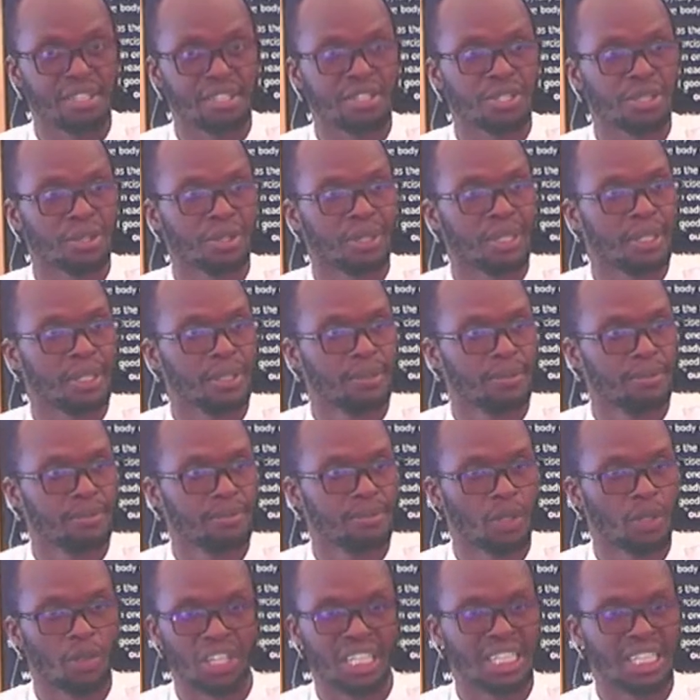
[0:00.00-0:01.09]
joy
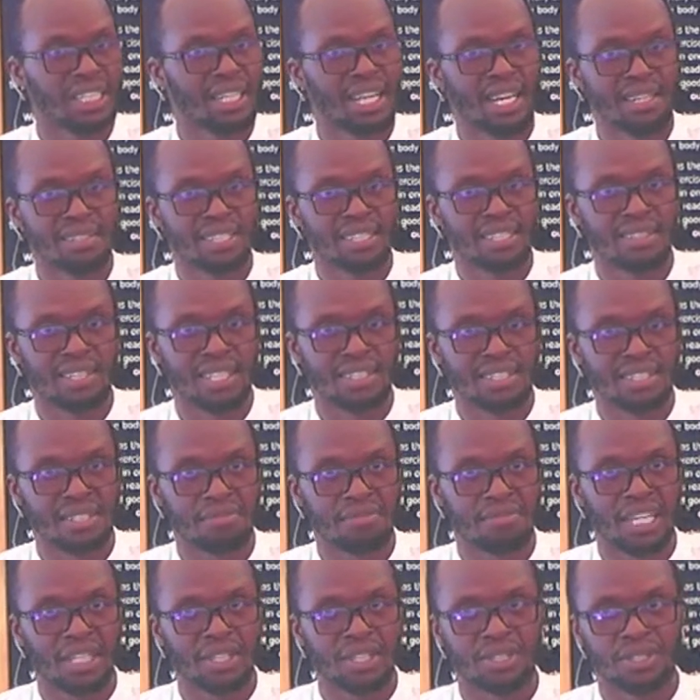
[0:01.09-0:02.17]
or any lasting
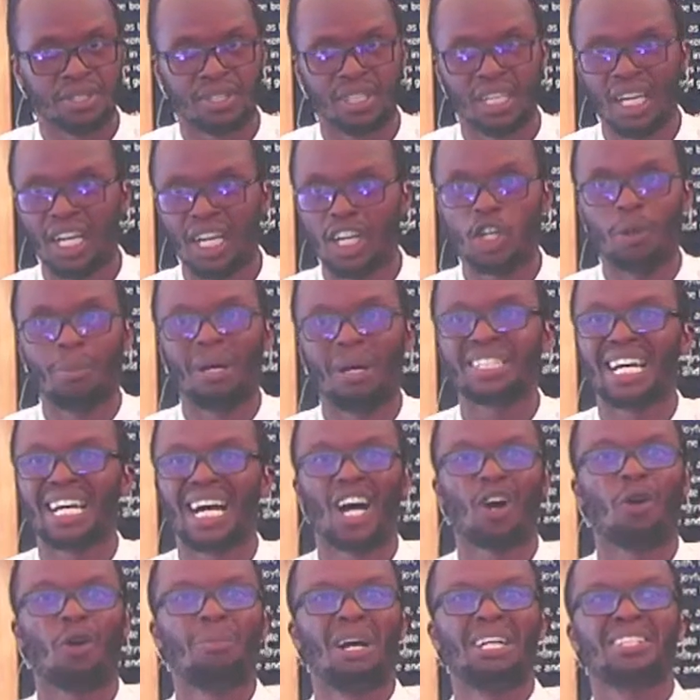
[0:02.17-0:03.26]
satisfaction, no matter
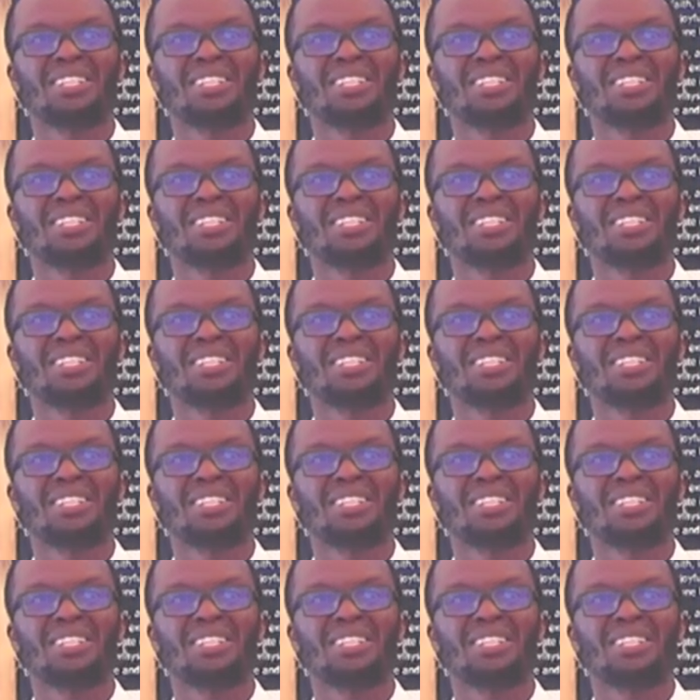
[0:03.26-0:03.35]
how much